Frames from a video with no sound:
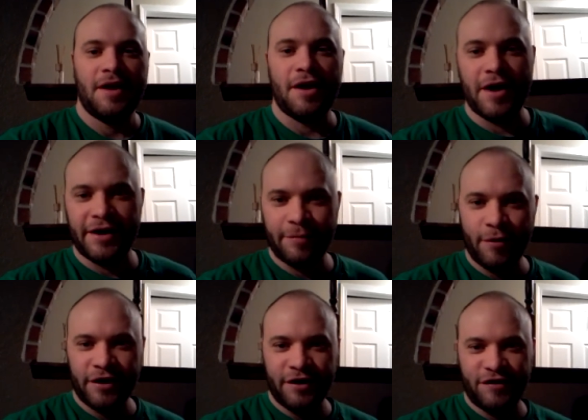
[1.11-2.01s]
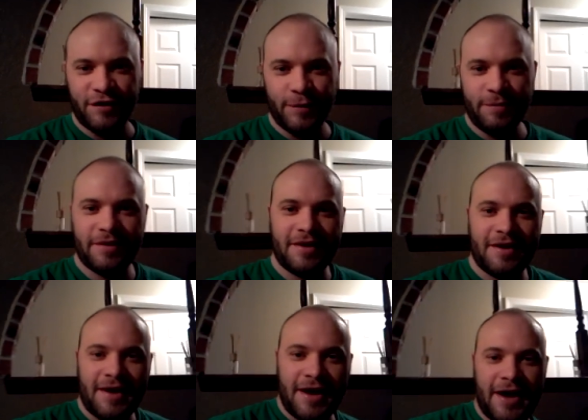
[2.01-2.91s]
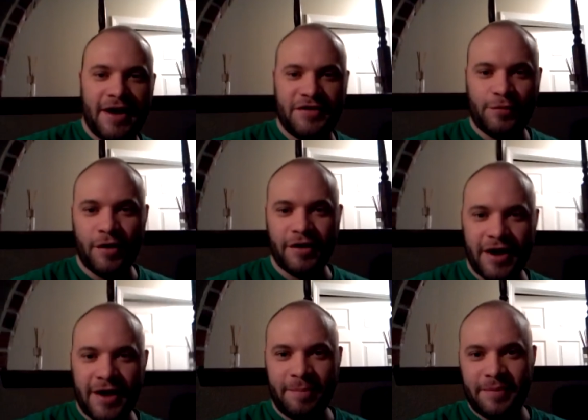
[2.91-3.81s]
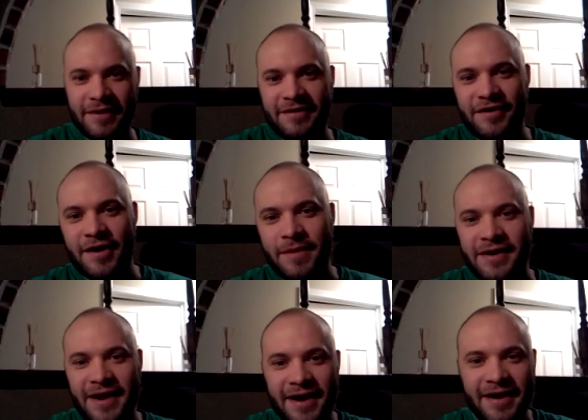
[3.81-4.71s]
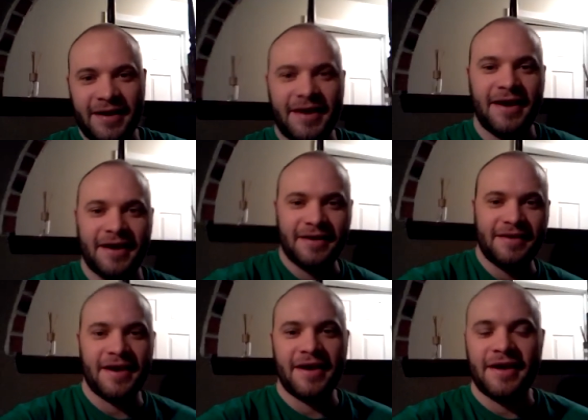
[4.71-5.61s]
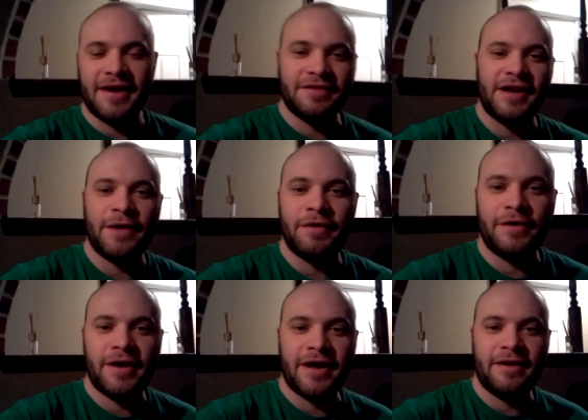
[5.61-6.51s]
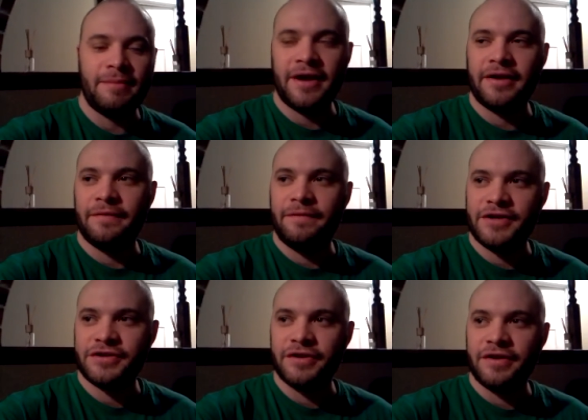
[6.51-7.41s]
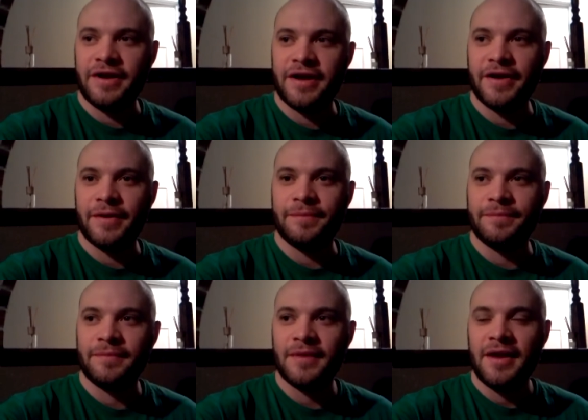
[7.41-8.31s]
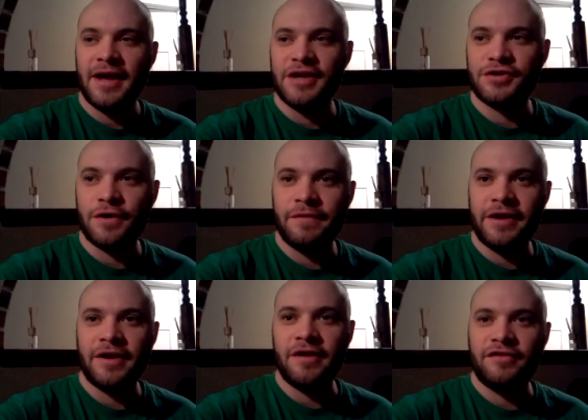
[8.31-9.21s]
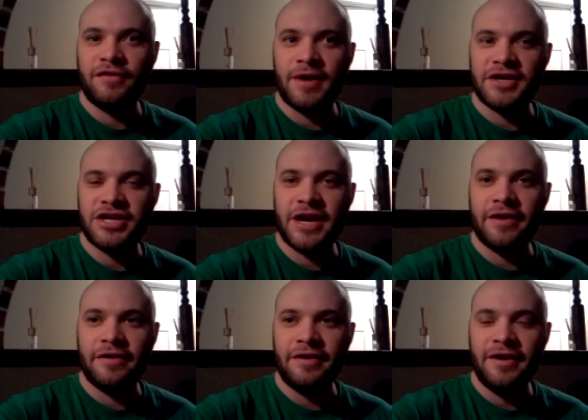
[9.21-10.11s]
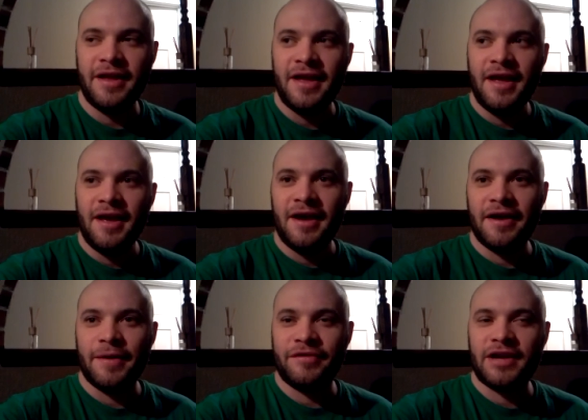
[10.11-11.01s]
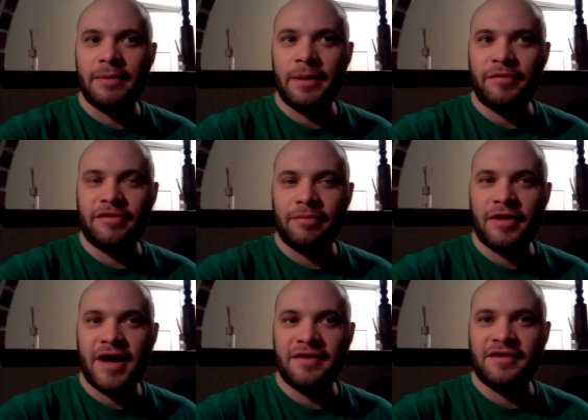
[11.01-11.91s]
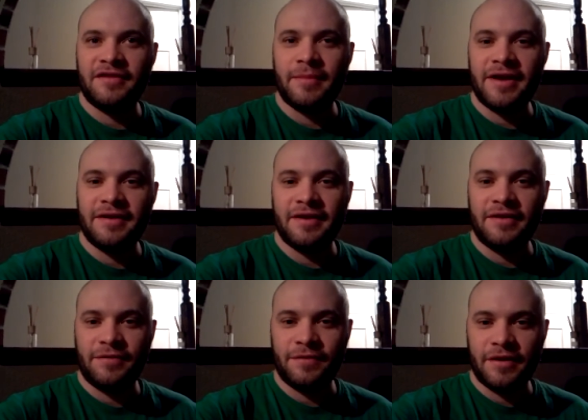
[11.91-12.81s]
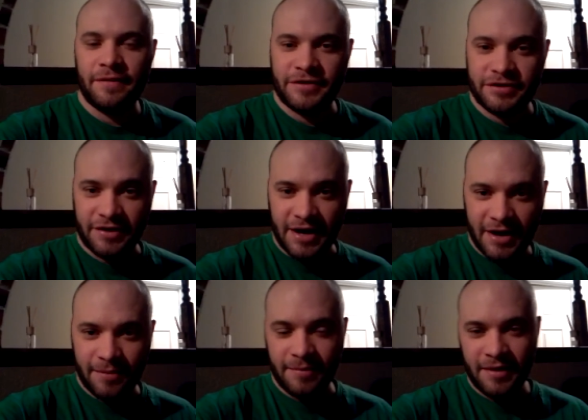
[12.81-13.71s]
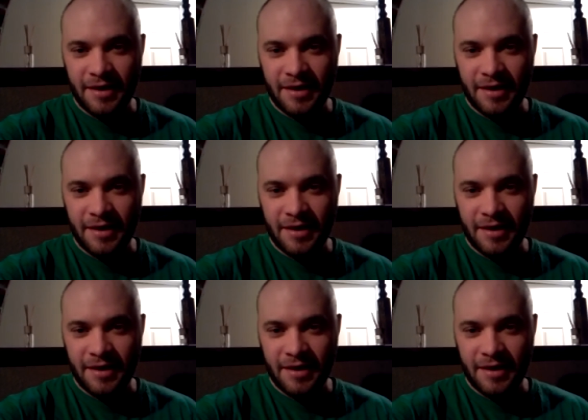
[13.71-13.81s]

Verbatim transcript: All right, good morning, YouTube. Hey, I just woke up. It's starting my day, and uh, I thought I would go ahead and make an official um, intro video to my channel. Uh, I was coming up with some thoughts and some ideas for an official name,